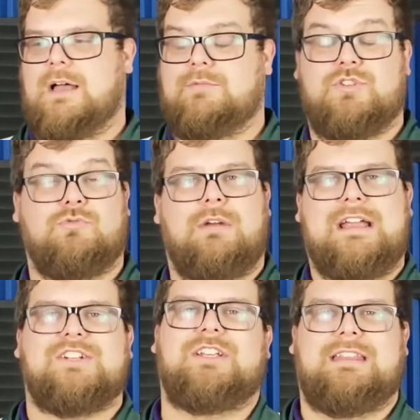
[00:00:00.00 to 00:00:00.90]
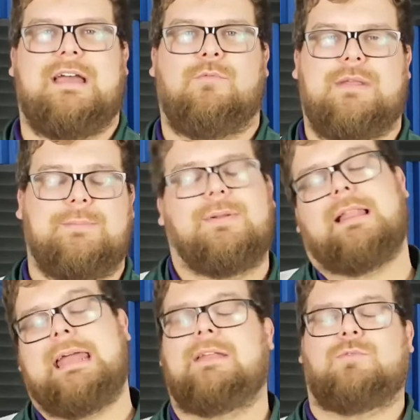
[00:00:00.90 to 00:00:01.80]
direction that we
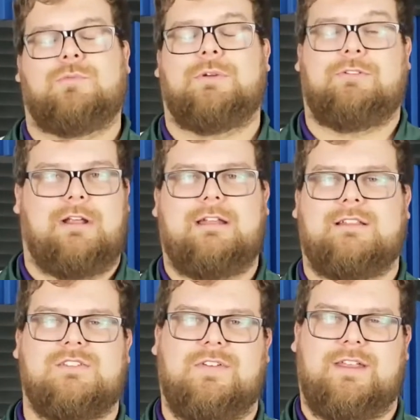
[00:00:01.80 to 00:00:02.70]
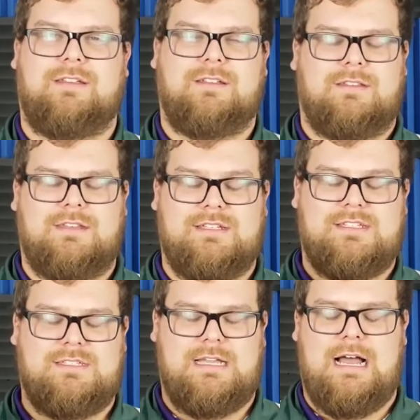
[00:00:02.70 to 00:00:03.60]
planned when we created
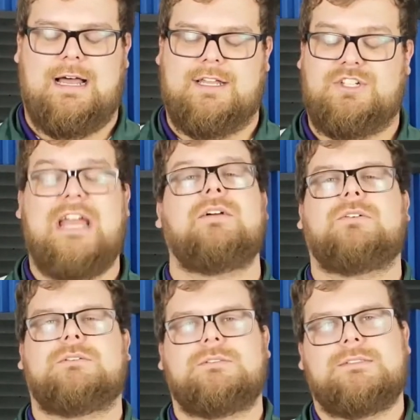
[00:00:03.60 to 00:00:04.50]
this channel,